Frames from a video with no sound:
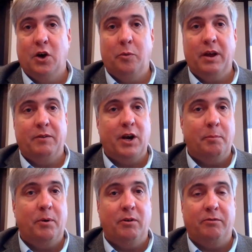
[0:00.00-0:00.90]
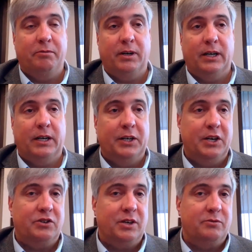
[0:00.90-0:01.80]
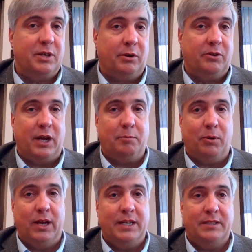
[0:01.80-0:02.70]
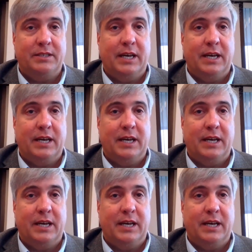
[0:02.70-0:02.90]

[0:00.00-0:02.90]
We have a number of initiatives that'll take place,